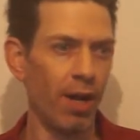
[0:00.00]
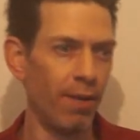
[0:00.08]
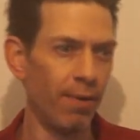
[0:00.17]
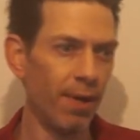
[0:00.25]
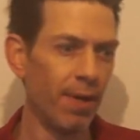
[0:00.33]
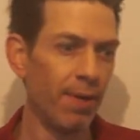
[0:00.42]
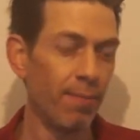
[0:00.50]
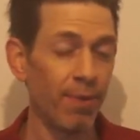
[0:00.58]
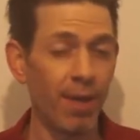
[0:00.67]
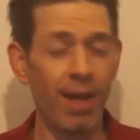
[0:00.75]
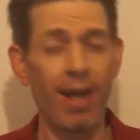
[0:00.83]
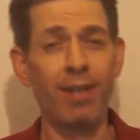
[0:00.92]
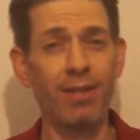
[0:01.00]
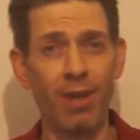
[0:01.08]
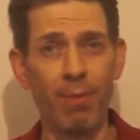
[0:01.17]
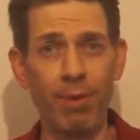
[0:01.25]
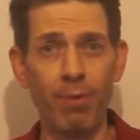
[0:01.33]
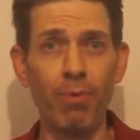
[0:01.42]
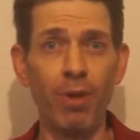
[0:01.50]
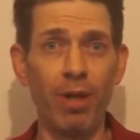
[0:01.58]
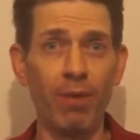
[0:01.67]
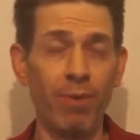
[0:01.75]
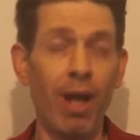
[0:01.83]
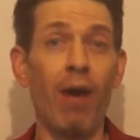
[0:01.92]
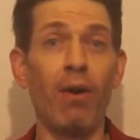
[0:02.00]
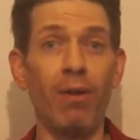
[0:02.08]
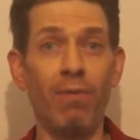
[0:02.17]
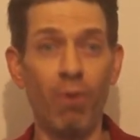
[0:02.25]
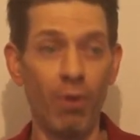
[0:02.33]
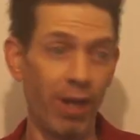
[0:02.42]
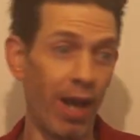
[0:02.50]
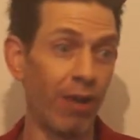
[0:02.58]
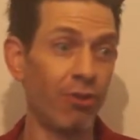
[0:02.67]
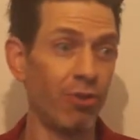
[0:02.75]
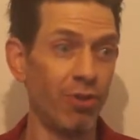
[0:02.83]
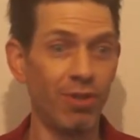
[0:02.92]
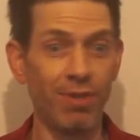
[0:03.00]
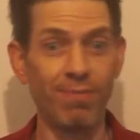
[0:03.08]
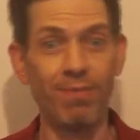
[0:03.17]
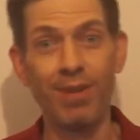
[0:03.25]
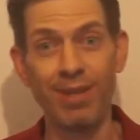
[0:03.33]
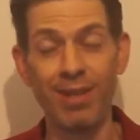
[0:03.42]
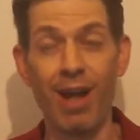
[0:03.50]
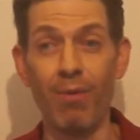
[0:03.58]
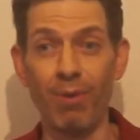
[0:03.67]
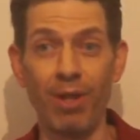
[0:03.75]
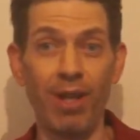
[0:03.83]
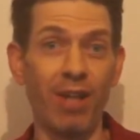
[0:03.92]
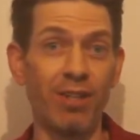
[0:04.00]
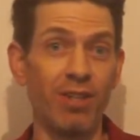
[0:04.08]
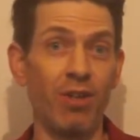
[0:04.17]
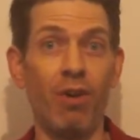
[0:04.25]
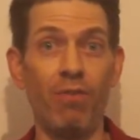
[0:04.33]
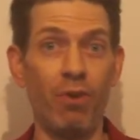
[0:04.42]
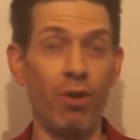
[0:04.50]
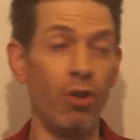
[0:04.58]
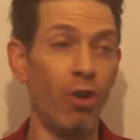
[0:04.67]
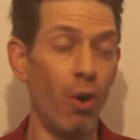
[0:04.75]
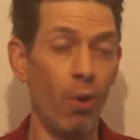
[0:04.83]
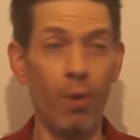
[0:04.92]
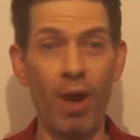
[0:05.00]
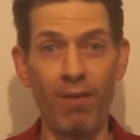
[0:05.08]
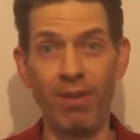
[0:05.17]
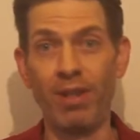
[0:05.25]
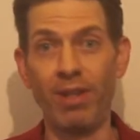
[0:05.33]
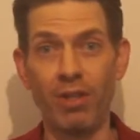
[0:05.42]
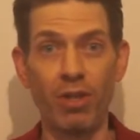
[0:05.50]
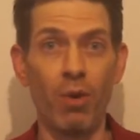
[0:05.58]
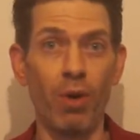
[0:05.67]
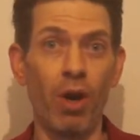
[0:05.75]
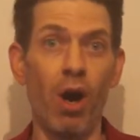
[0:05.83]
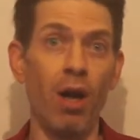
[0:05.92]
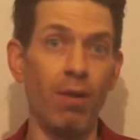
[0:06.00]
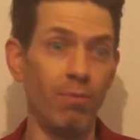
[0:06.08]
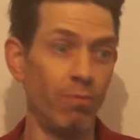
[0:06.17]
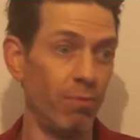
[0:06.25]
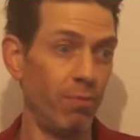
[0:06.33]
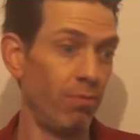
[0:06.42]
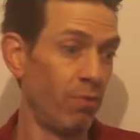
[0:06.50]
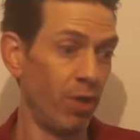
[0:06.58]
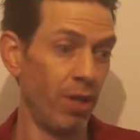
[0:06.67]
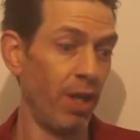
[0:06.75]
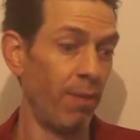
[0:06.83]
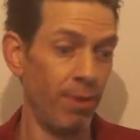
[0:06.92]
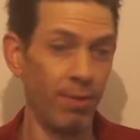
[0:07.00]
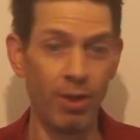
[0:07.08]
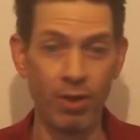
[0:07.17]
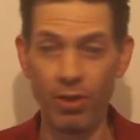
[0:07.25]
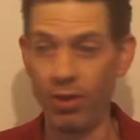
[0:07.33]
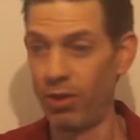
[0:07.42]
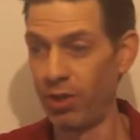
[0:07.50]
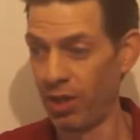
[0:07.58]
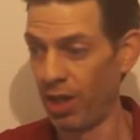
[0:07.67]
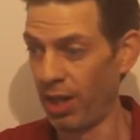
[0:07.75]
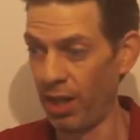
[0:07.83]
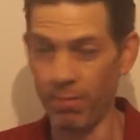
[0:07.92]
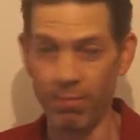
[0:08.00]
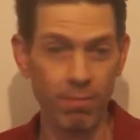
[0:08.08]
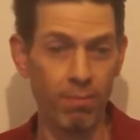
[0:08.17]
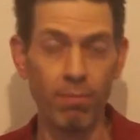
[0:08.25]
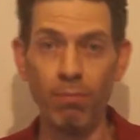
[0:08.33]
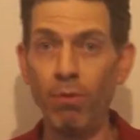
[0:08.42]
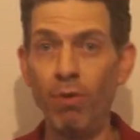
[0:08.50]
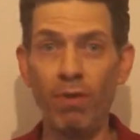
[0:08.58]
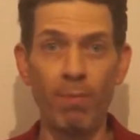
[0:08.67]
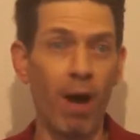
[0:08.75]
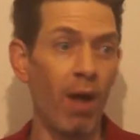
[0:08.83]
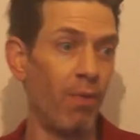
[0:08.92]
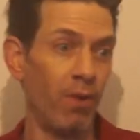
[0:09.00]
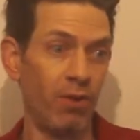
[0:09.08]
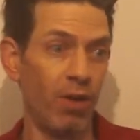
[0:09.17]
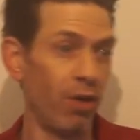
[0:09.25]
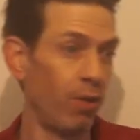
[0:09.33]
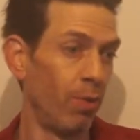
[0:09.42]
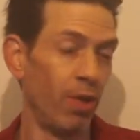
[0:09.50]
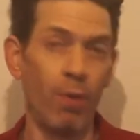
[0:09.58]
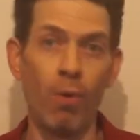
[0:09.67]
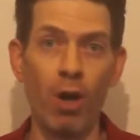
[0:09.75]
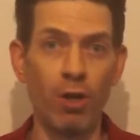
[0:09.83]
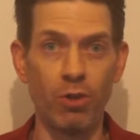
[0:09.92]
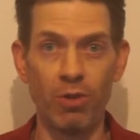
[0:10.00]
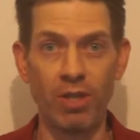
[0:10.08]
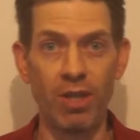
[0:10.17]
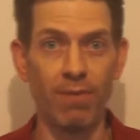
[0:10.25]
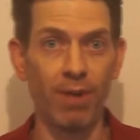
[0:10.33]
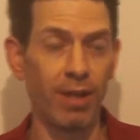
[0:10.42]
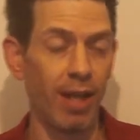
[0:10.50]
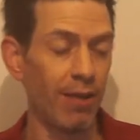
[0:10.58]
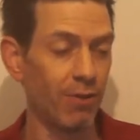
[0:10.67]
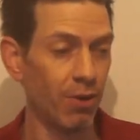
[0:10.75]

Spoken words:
And actually, I mean, in reality, for the extras, it's not really necessary for you to know everything that's going on. Really, I mean, you're just going to get moved about. They'll tell you when they want you and stuff like that.